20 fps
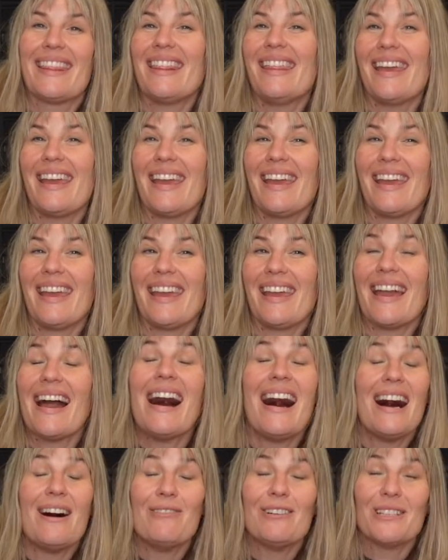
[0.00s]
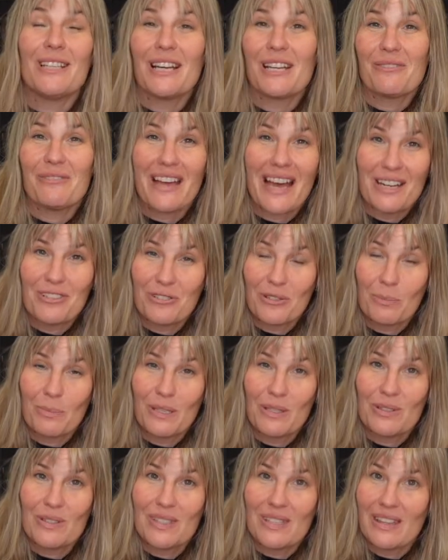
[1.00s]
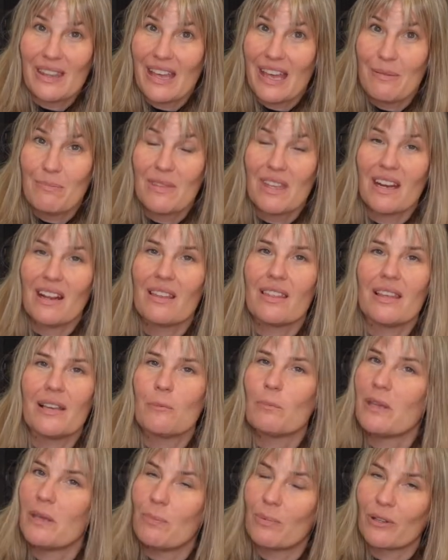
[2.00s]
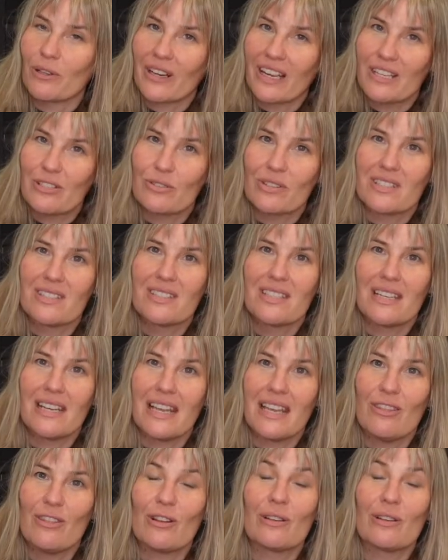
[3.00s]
They have a lot of attributes to them that I think people are interested in.